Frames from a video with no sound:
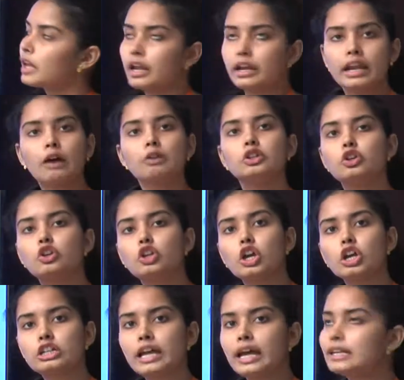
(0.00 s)
Now
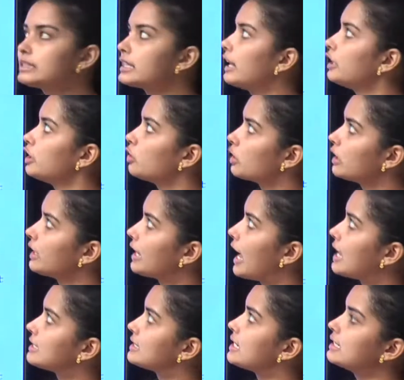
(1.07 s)
nucleotides and nucleic
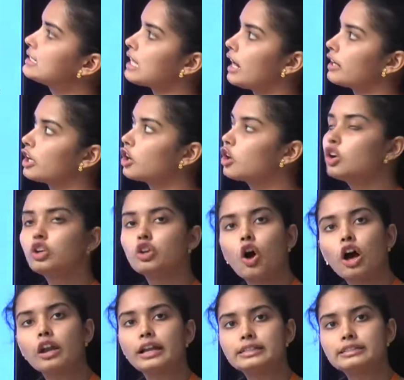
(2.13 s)
acids undergo
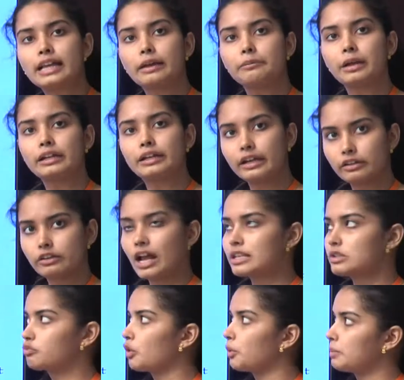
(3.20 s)
non-enzymatic
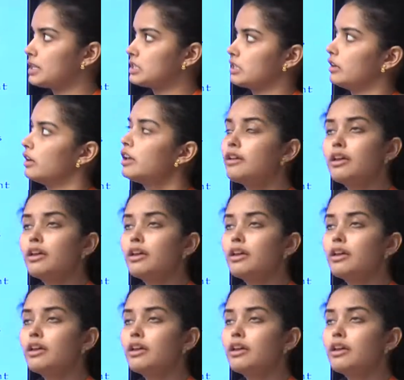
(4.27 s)
transformation.